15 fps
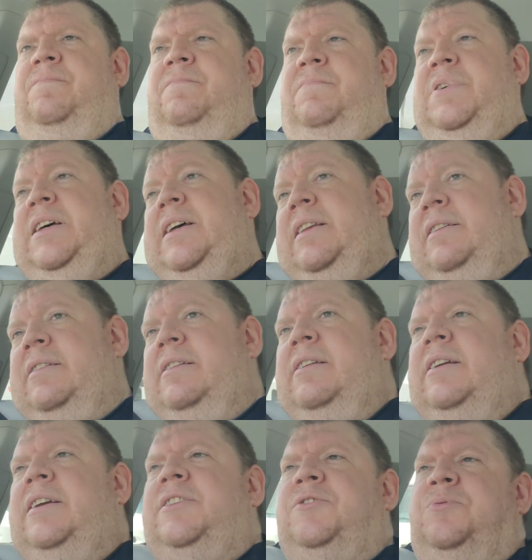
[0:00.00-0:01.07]
But
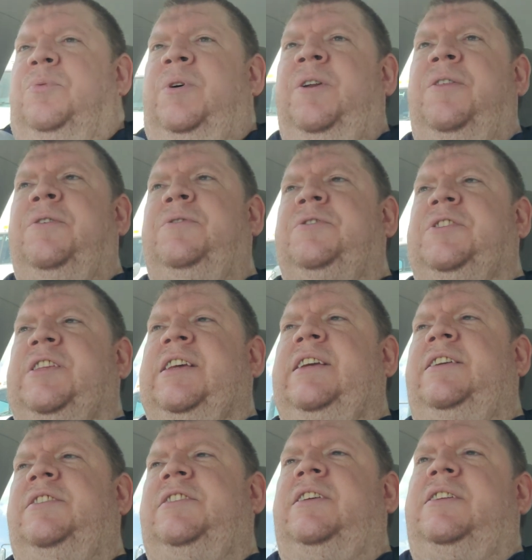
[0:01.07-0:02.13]
it's one of those
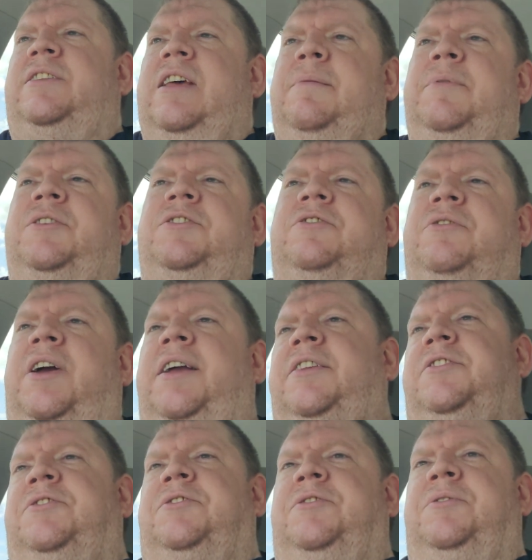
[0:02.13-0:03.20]
things that
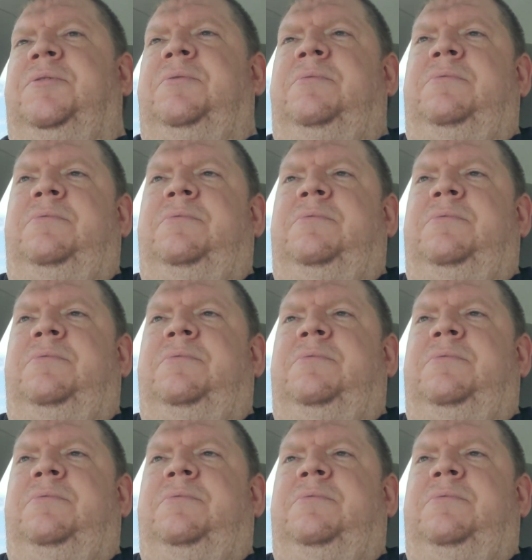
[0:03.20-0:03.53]
demonstrates to